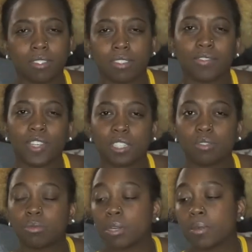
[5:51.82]
If you guys know
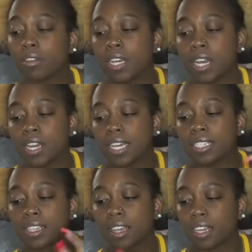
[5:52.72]
what I'm talking about.
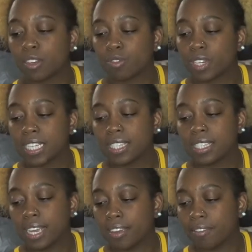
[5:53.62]
It's the
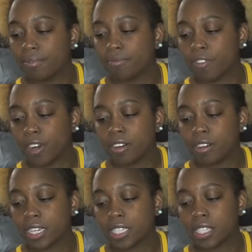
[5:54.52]
Reset
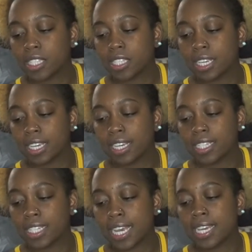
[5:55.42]
fragrance. It
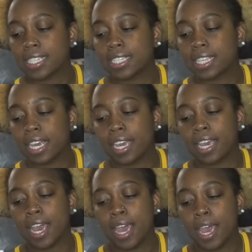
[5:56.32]
says it's a
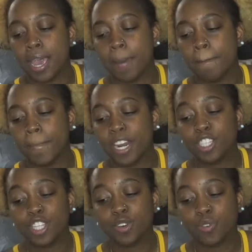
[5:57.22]

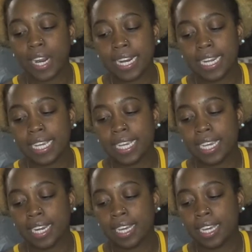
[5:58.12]

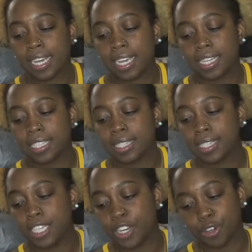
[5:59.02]
Mediterranean
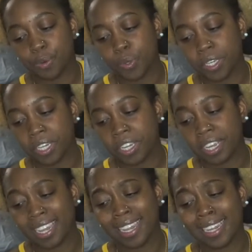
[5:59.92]
cedarwood
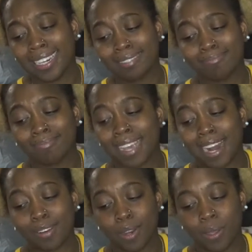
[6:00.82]
and mm, I
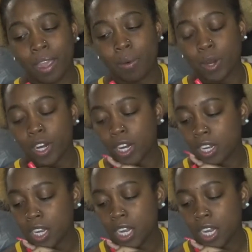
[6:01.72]
don't know that word